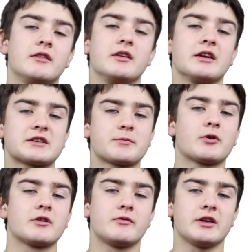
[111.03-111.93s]
The next
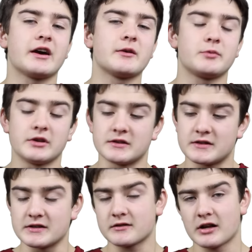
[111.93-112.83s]
part of the app
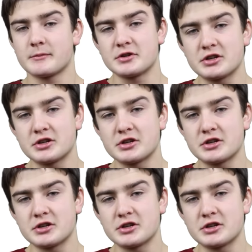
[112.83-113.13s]
is the slot